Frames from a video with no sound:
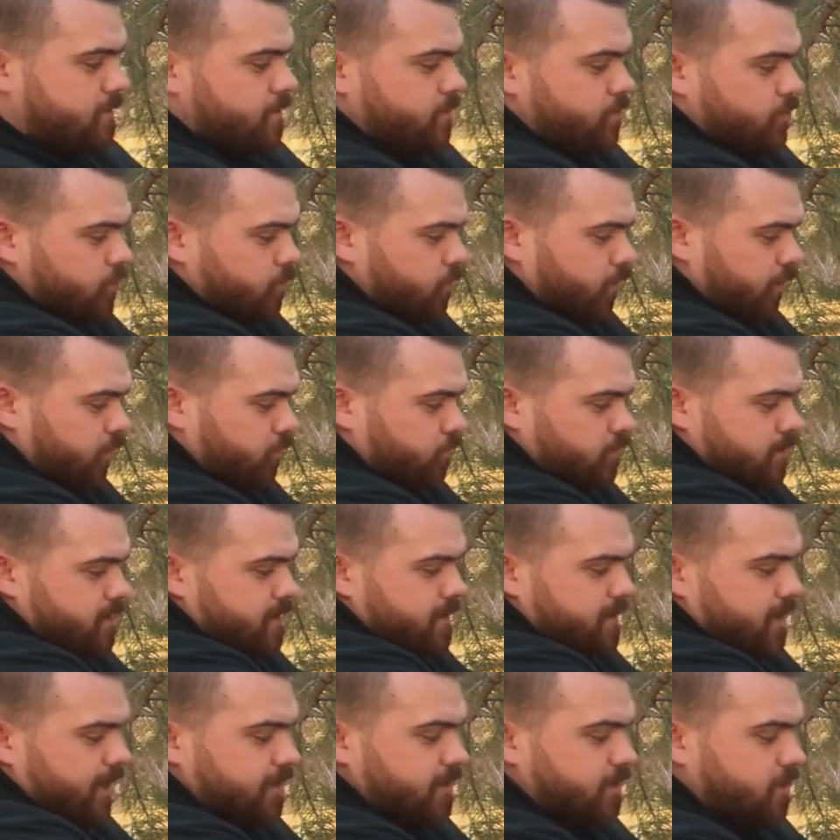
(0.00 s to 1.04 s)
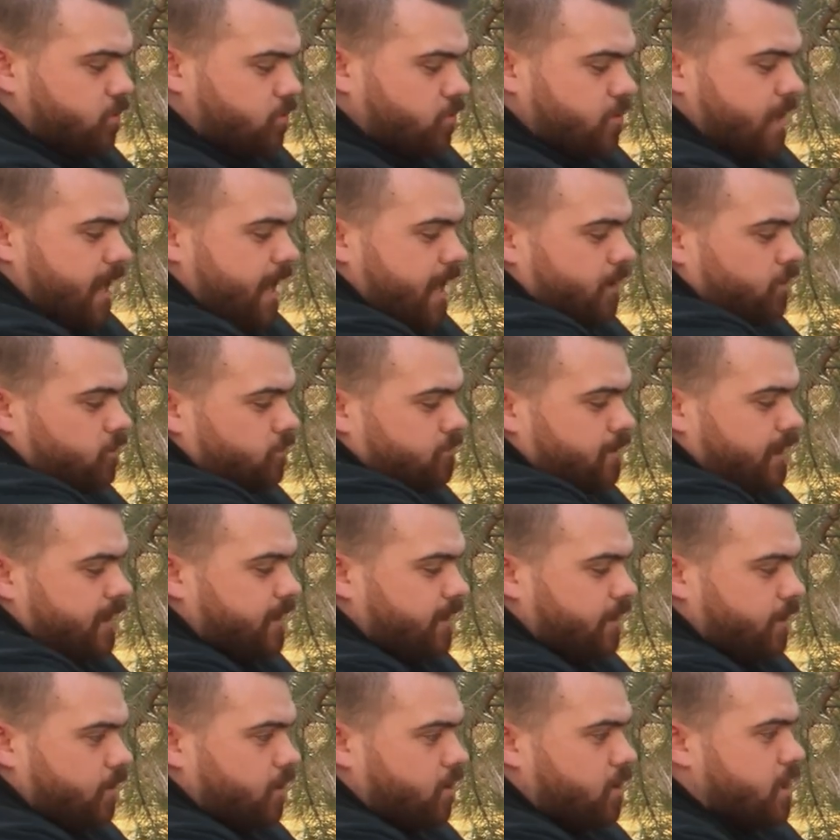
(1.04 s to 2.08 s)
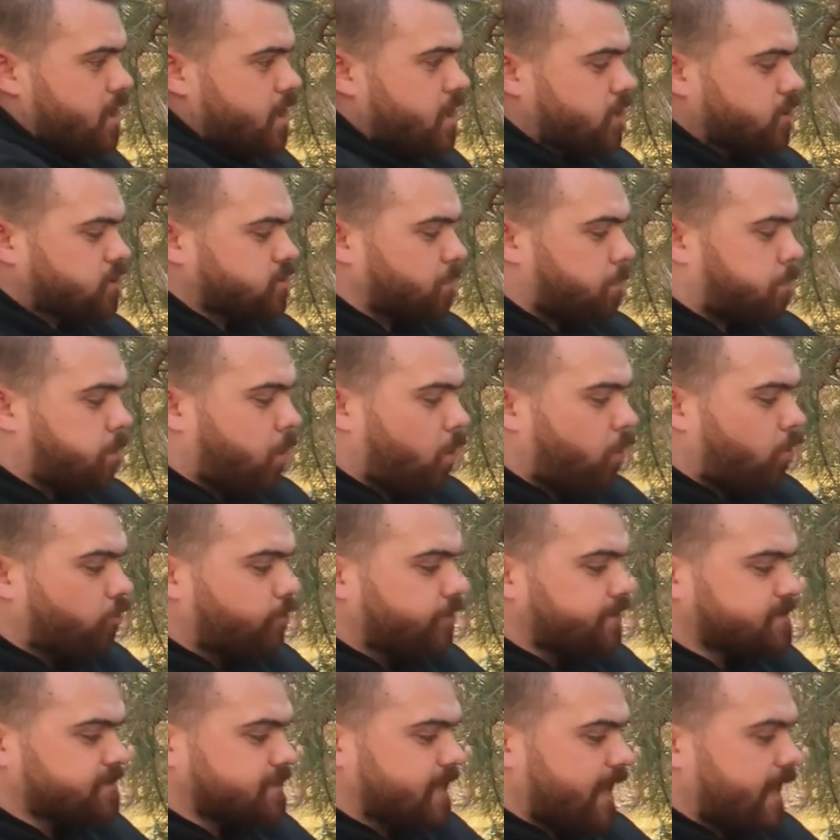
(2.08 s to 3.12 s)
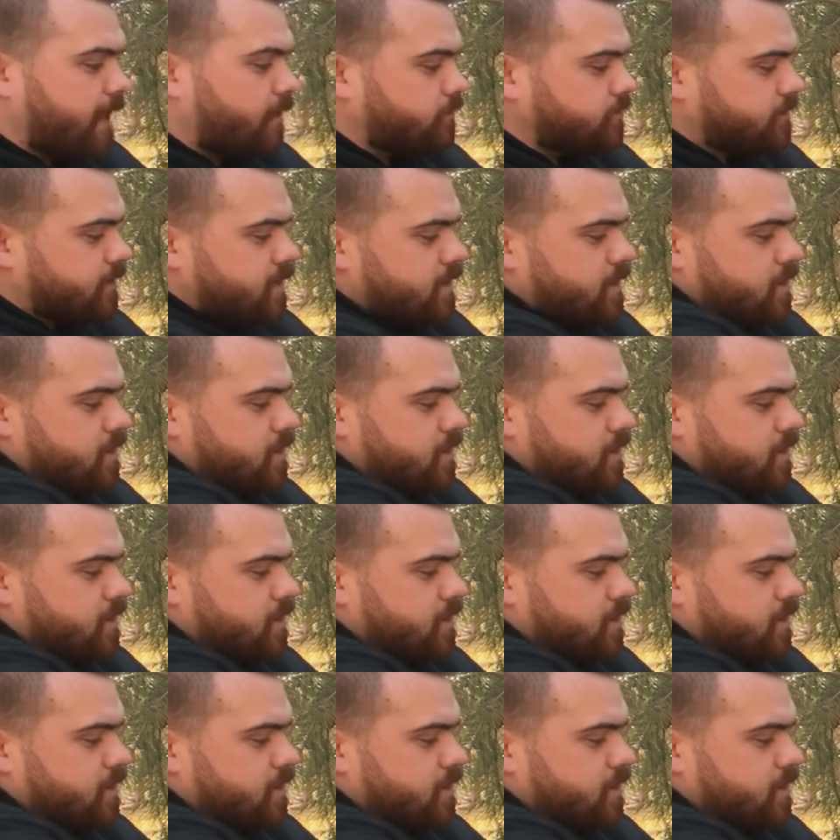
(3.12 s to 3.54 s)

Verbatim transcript: You wanna create a 90-degree angle right here to pull this out,